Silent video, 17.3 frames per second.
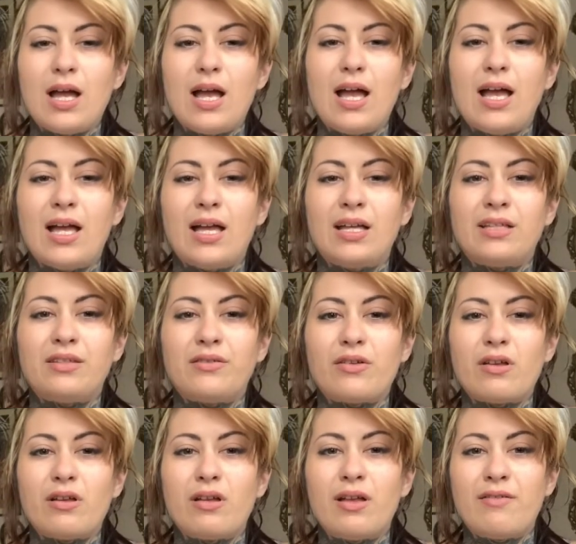And
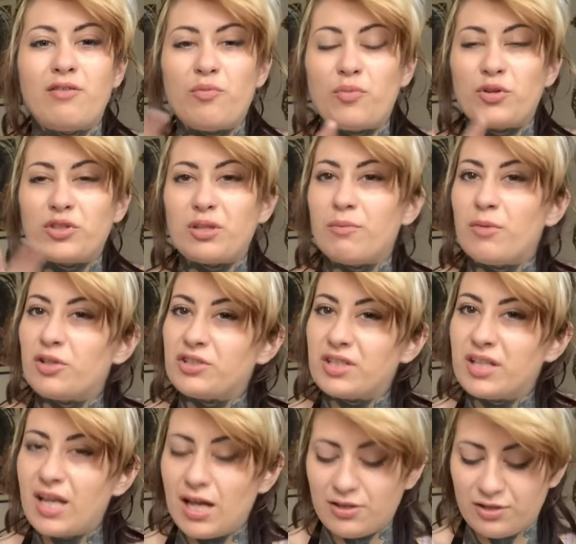if you put them all
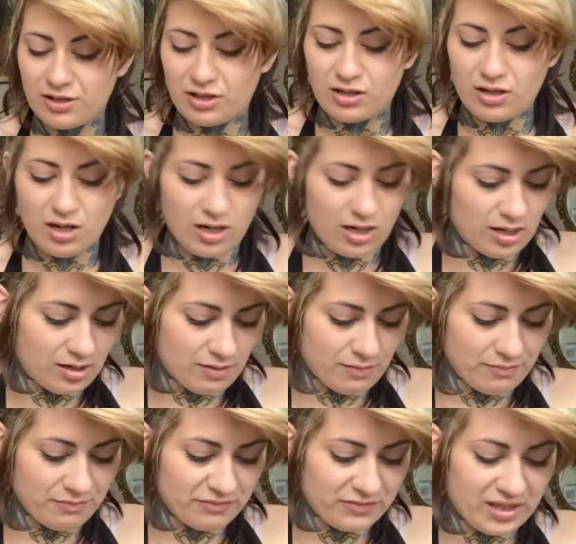together,
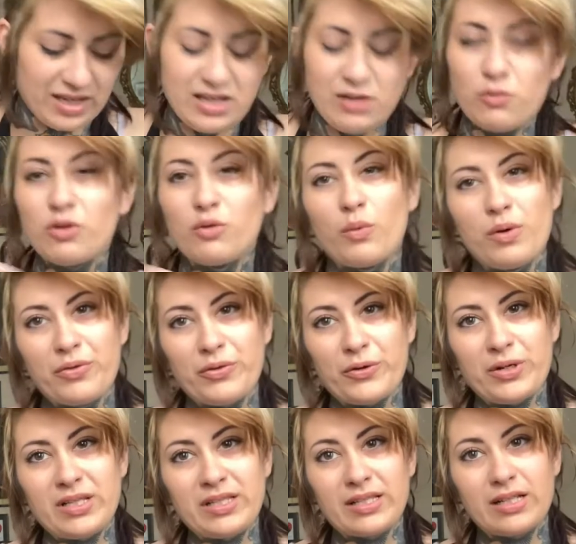they equal
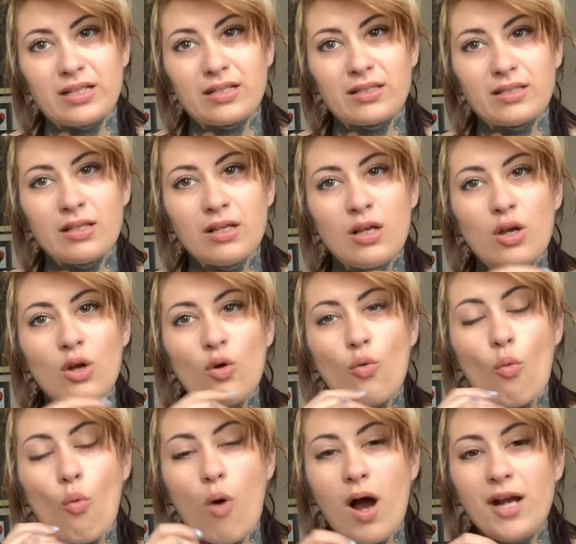136.
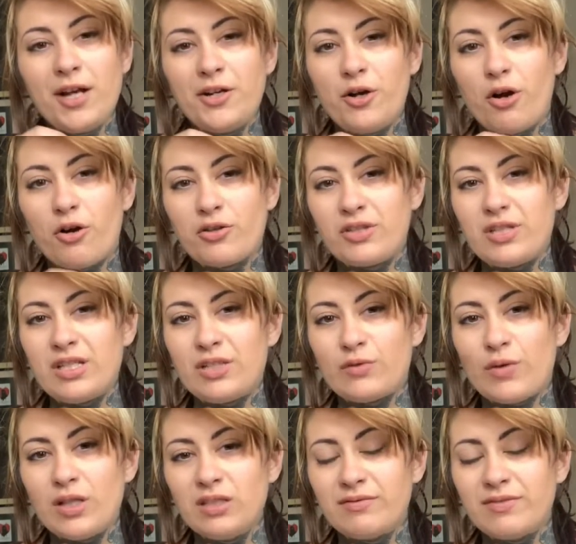Why are these
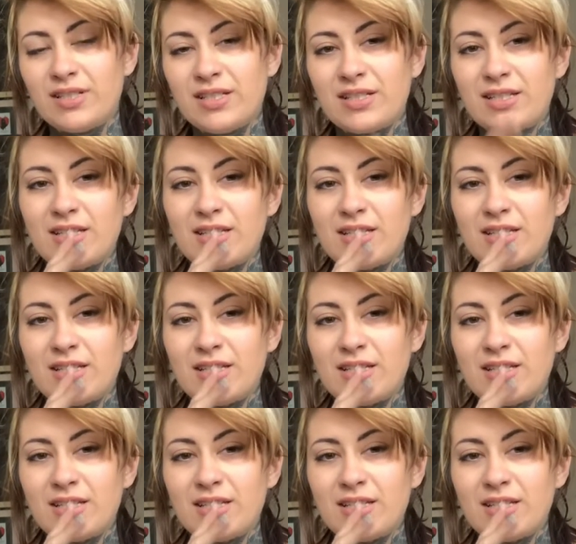relevant?